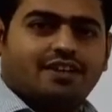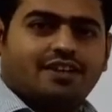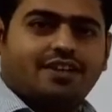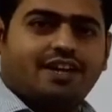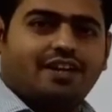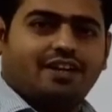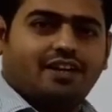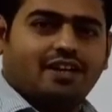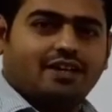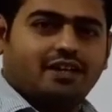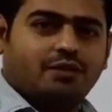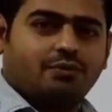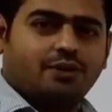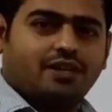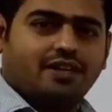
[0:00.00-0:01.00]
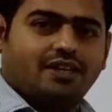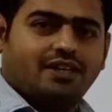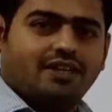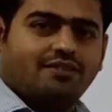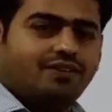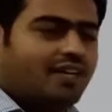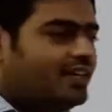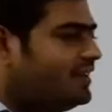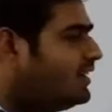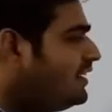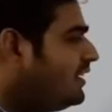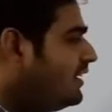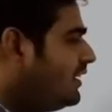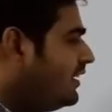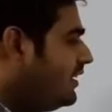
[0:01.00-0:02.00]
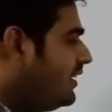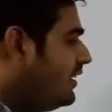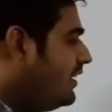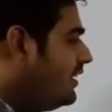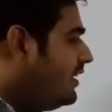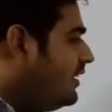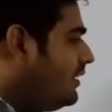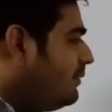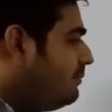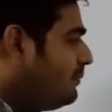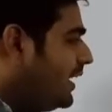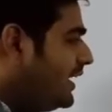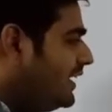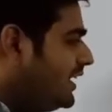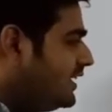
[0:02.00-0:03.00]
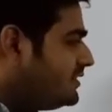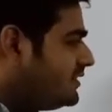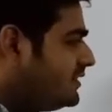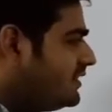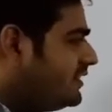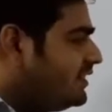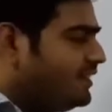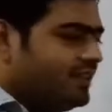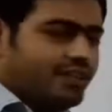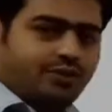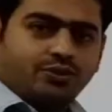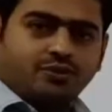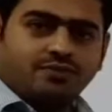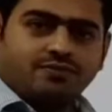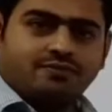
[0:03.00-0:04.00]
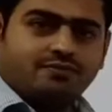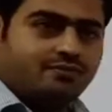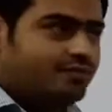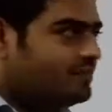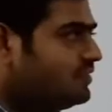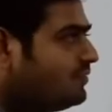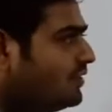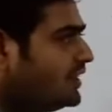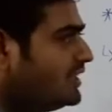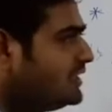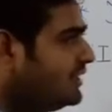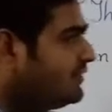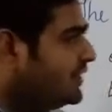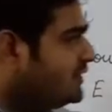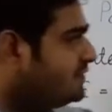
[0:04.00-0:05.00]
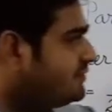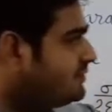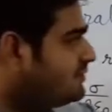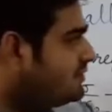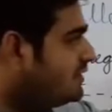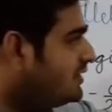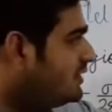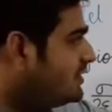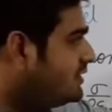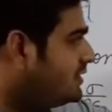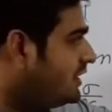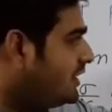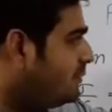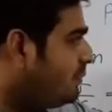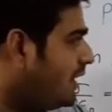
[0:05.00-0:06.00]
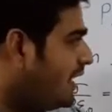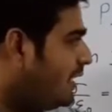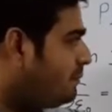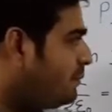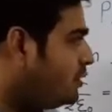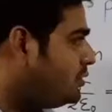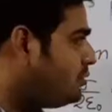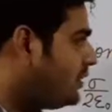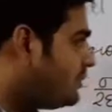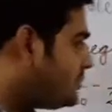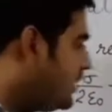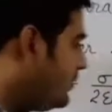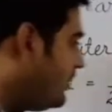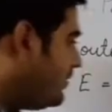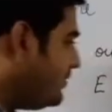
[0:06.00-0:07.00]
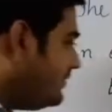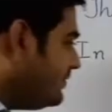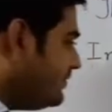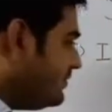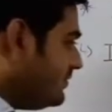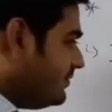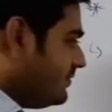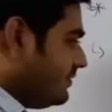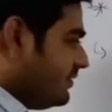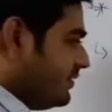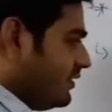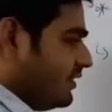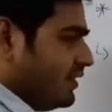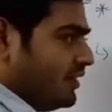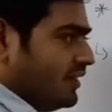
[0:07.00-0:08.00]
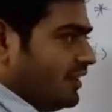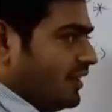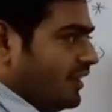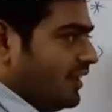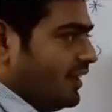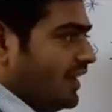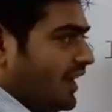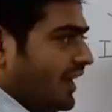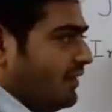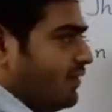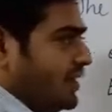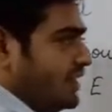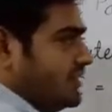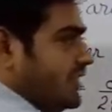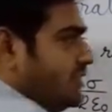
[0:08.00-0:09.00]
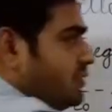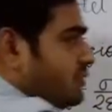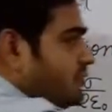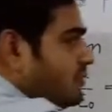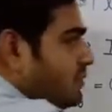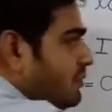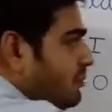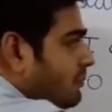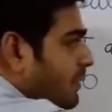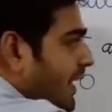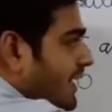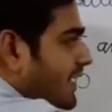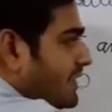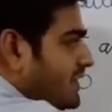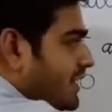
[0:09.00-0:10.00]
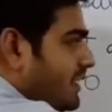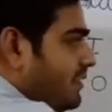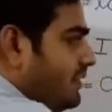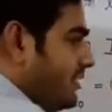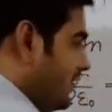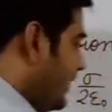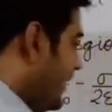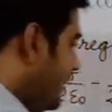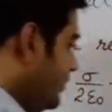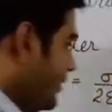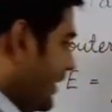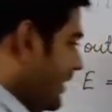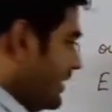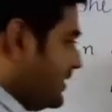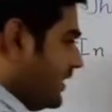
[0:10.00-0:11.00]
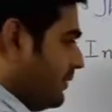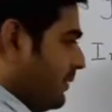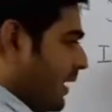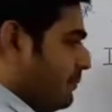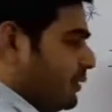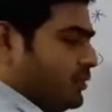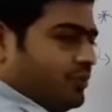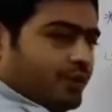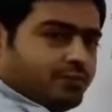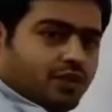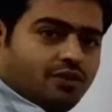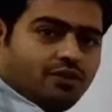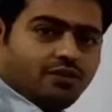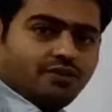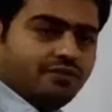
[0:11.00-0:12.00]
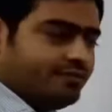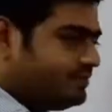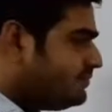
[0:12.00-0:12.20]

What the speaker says: Net electric field E1 minus E2. What is E1? Sigma upon 2 epsilon naught. And what is E2? Minus E2, that is sigma upon 2 epsilon naught.